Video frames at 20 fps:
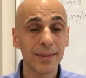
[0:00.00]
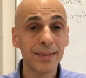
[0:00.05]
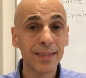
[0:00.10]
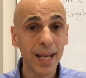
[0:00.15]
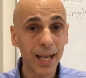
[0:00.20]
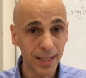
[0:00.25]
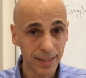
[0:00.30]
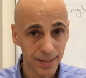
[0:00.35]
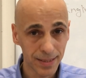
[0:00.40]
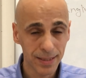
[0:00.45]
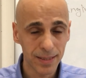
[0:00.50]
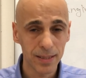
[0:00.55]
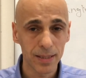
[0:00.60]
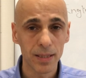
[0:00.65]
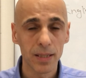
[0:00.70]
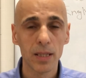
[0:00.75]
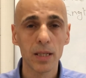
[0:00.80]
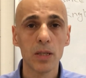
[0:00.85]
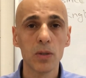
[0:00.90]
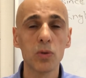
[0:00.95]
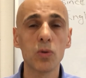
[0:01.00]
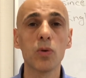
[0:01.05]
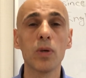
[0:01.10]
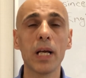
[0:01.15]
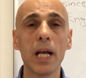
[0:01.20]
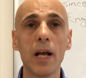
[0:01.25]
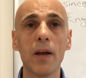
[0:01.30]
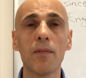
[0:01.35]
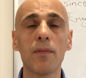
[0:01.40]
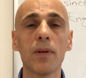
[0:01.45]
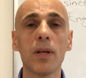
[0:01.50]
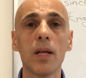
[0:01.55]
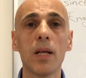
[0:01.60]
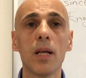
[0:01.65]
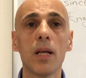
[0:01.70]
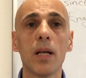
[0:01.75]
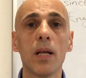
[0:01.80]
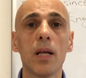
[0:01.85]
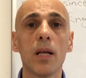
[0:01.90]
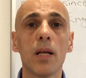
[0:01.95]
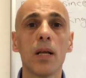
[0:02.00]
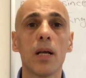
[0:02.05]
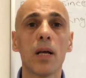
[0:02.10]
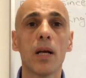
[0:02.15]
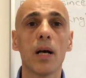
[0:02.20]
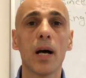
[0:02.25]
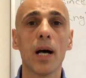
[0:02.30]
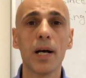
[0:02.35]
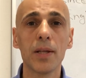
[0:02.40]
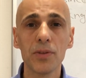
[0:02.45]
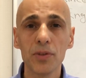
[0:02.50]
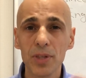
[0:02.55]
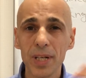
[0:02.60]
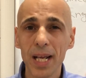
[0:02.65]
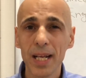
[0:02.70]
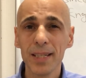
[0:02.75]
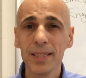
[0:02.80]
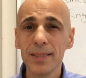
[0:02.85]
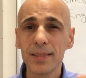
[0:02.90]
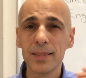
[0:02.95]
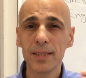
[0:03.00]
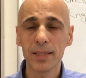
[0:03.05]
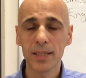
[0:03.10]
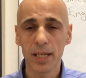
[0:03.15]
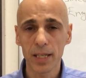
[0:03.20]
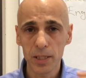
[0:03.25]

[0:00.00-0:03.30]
tends to have unrealistic